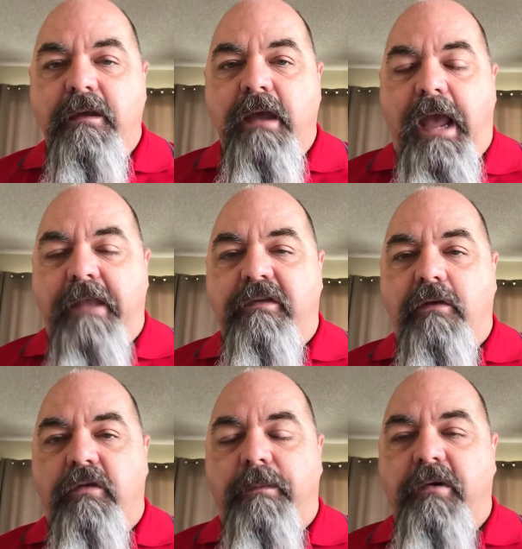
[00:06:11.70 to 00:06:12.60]
And so
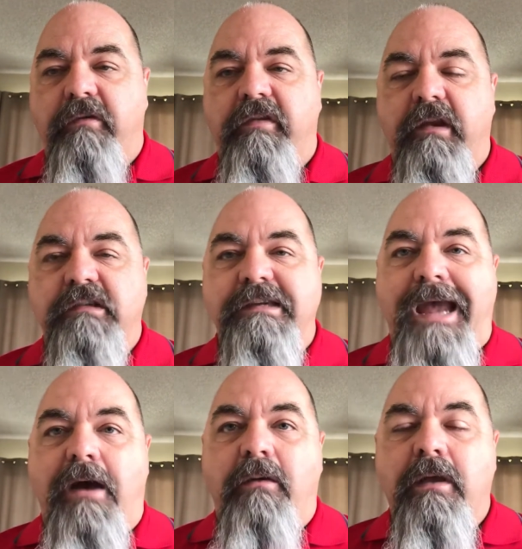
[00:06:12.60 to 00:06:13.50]
the person is
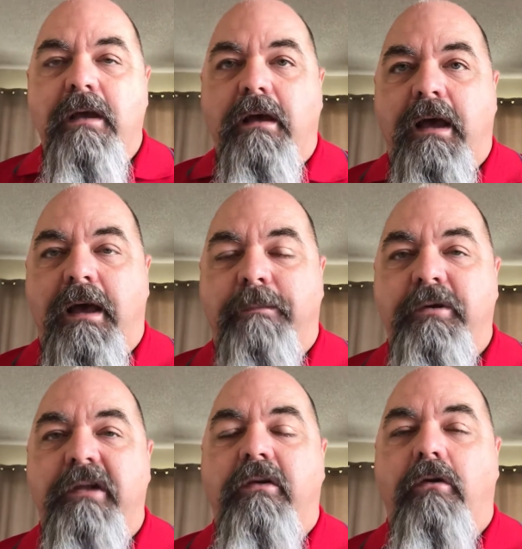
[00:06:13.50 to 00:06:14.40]
now
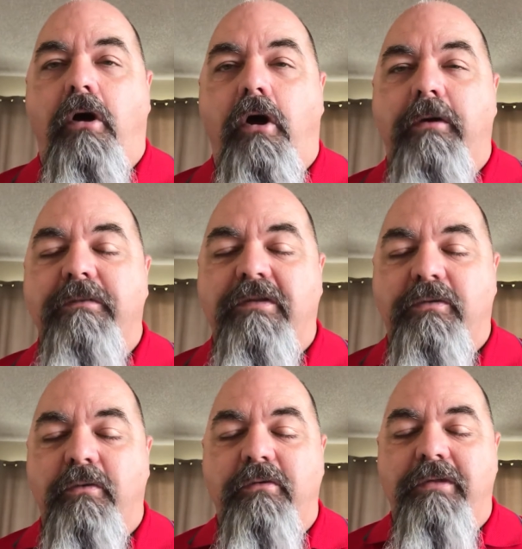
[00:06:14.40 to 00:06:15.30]
putting their arms
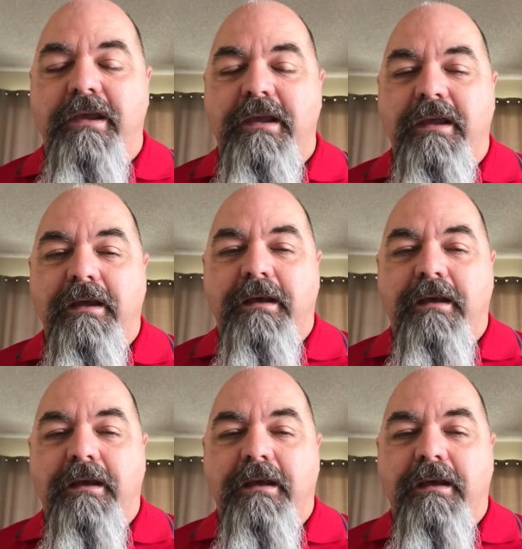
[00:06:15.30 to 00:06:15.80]
through the